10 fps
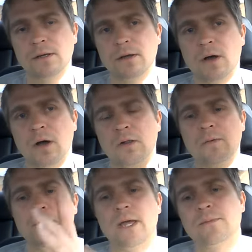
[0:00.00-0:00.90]
all the
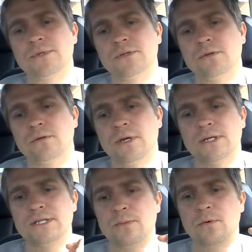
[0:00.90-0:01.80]
way up to
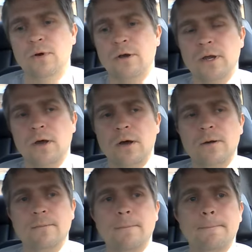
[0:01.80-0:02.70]
contemporary art.
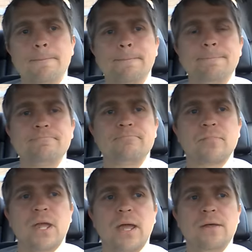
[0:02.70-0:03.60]

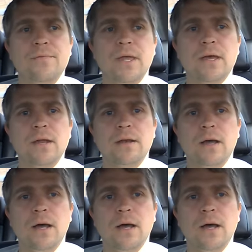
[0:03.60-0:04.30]
And then